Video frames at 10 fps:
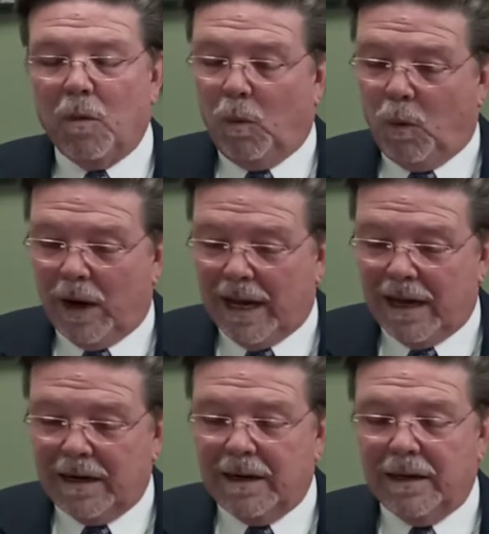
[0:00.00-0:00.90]

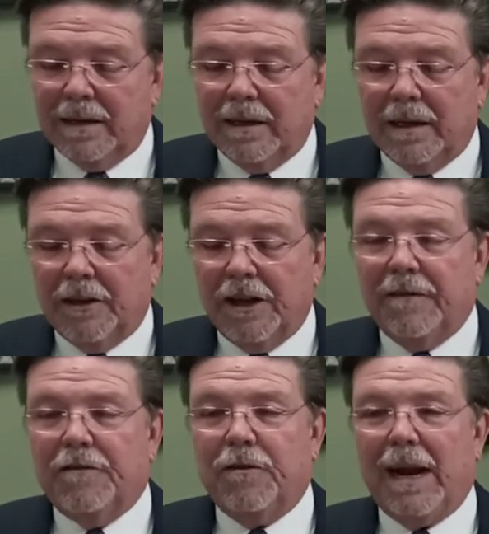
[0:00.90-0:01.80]
When ye
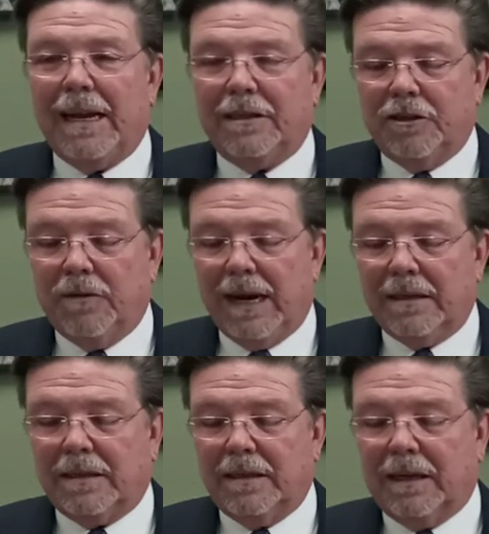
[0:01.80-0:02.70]
have transgressed